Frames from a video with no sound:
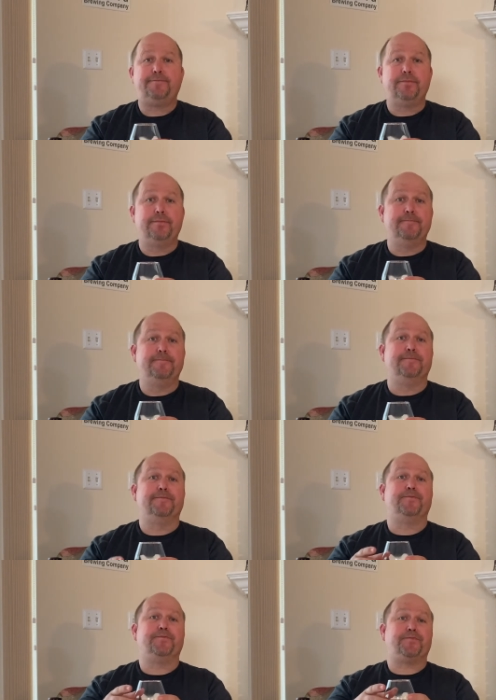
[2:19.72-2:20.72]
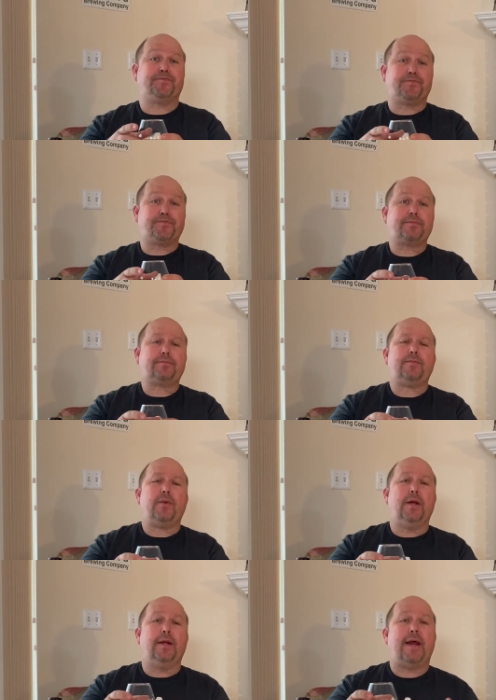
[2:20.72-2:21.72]
Hmm.
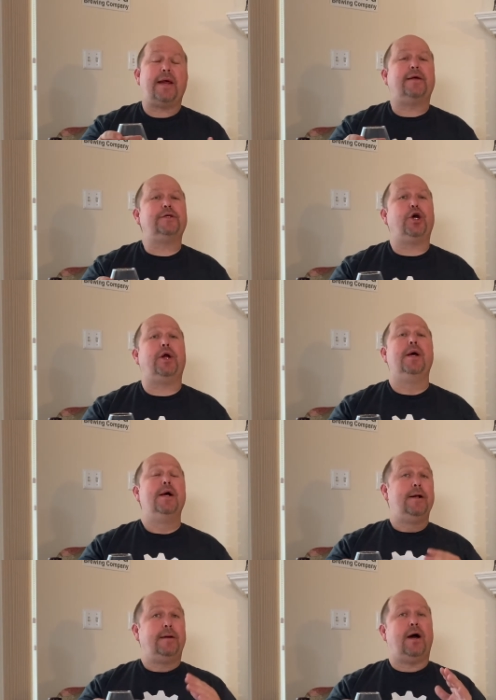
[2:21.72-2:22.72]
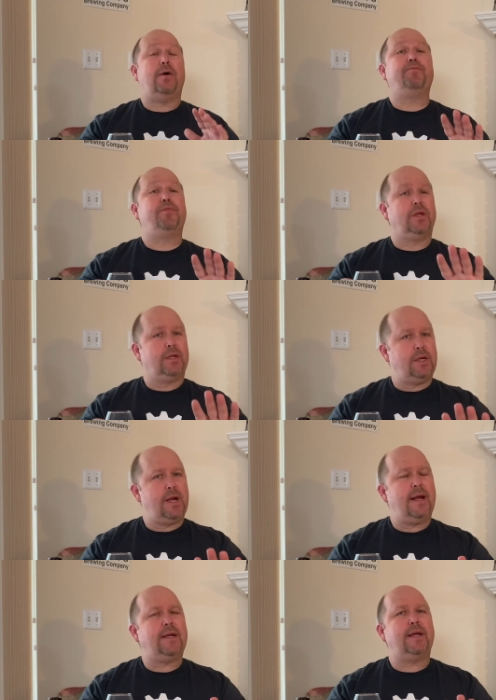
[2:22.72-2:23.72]
Mm, that is good. Now,
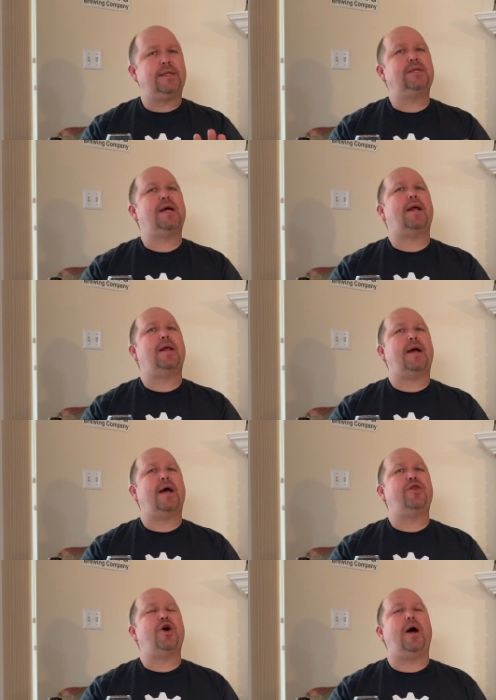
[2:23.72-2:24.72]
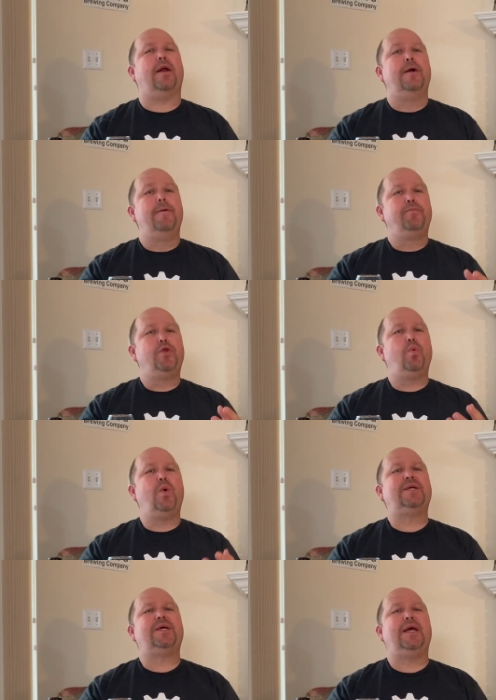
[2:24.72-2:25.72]
it, it's exactly like I thought. The
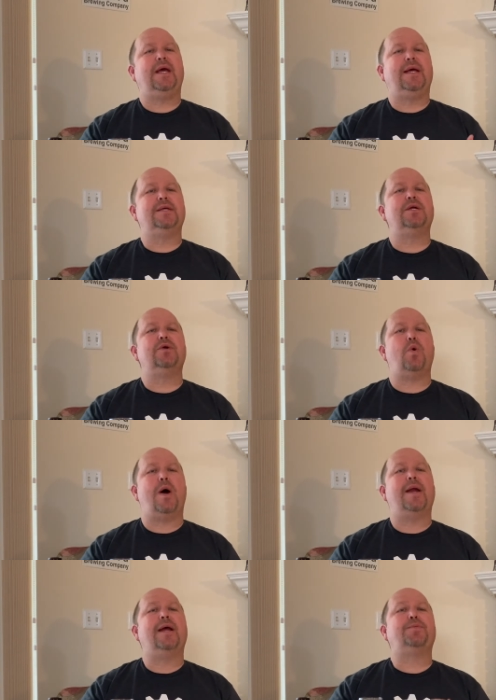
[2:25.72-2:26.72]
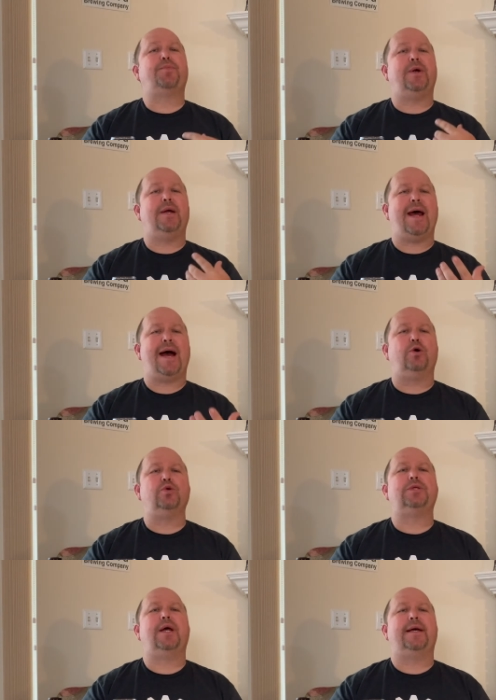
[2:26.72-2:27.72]
whiskey isn't quite as
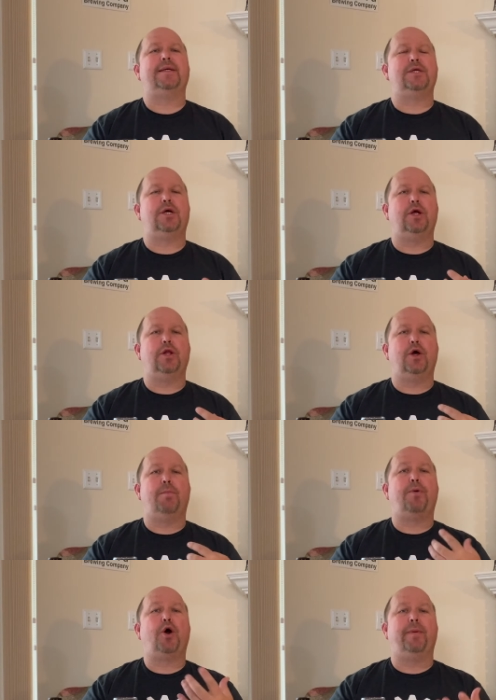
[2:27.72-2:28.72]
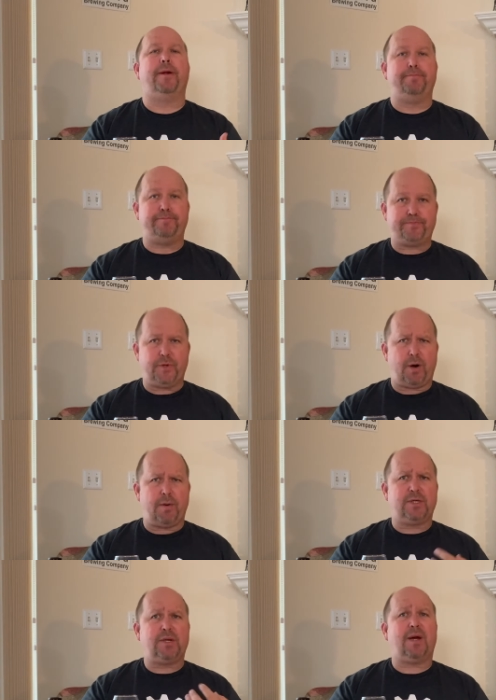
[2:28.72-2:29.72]
pronounced as the, the bourbon. The
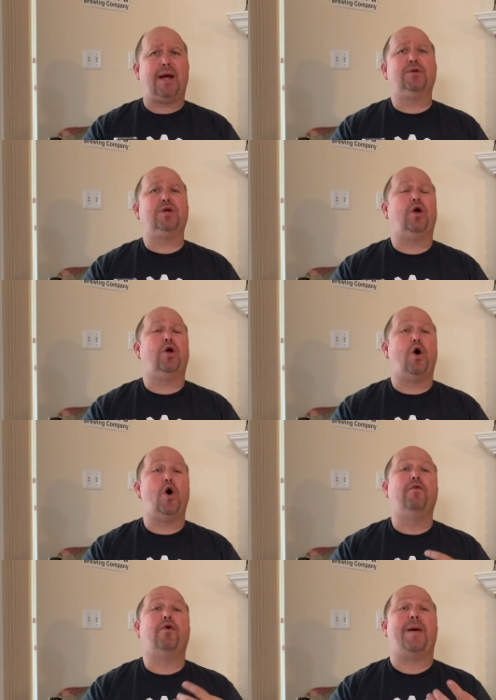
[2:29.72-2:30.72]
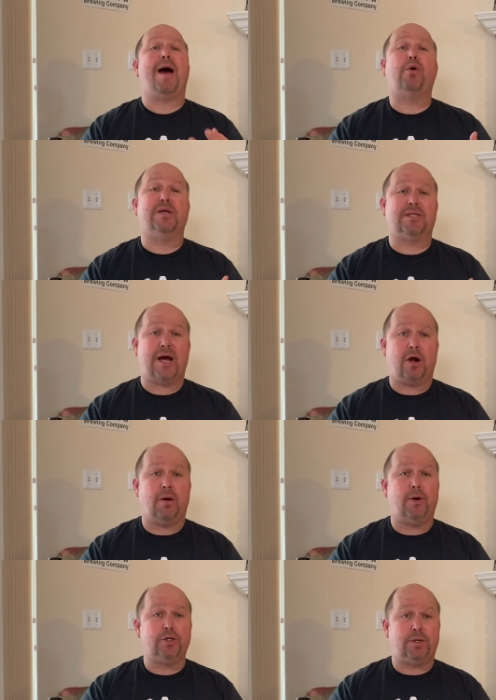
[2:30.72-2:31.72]
bourbon sometimes overpowers stout
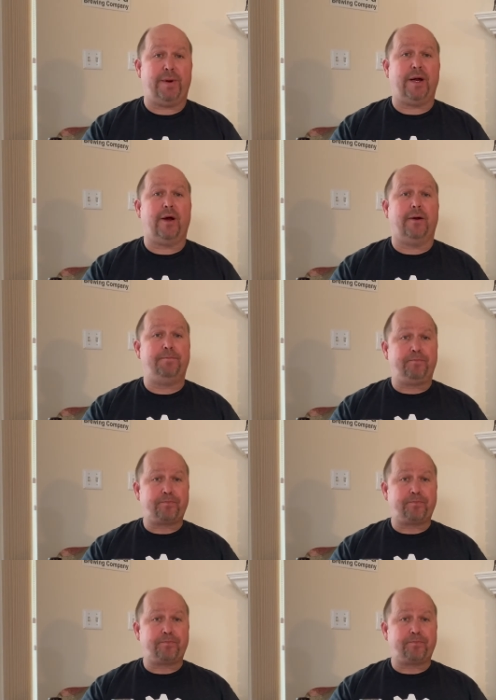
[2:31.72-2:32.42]
almost, depending on